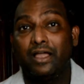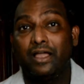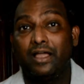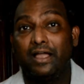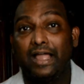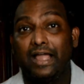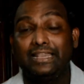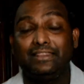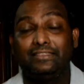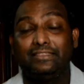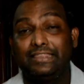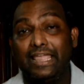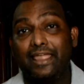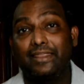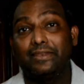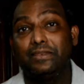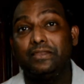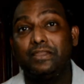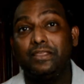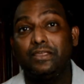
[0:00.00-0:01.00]
And
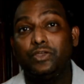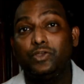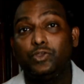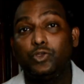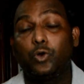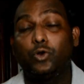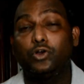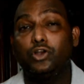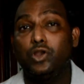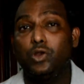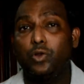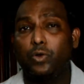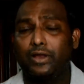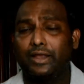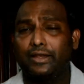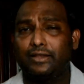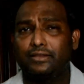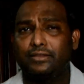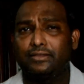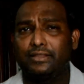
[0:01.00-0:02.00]
then you're going to look
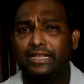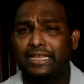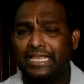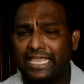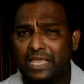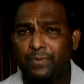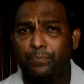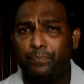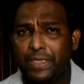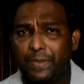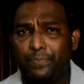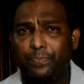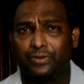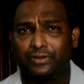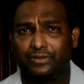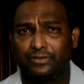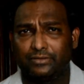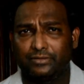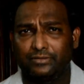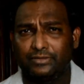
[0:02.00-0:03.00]
at the key people,